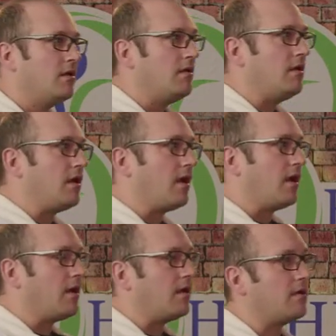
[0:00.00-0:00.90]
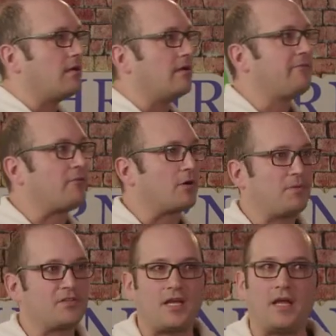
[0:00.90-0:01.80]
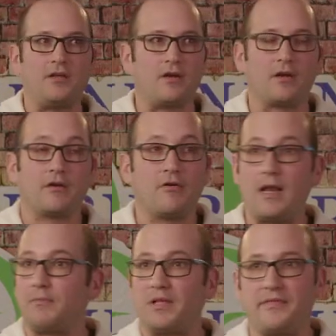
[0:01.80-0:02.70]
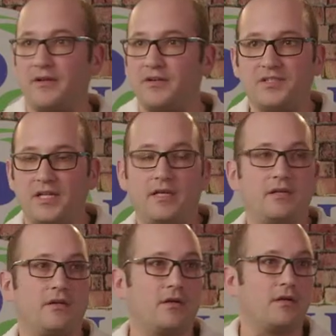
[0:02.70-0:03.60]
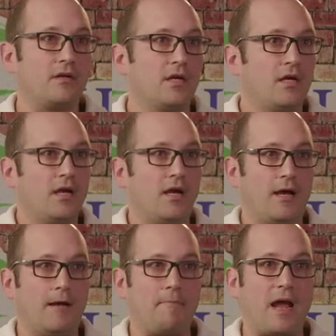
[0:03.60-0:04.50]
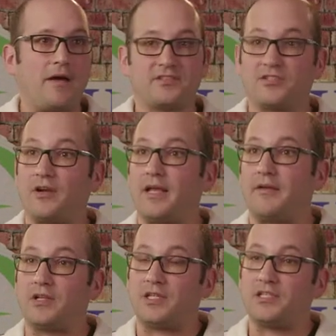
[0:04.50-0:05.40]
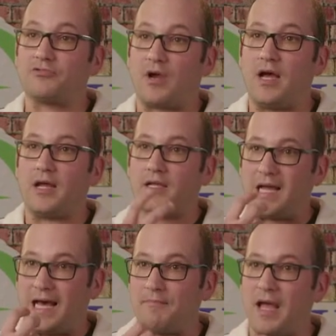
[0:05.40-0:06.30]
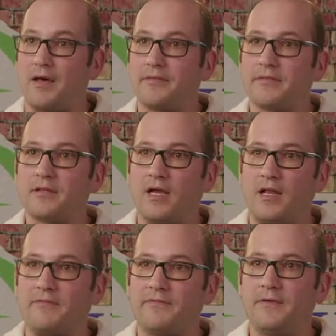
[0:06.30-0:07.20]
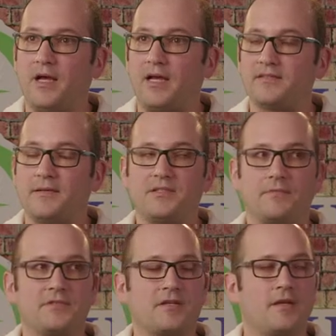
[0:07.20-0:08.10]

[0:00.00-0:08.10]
uh, 4%, you're incredibly thirsty, your uh, mouth is starting to get really dry, cotton mouth kind of uh, symptoms.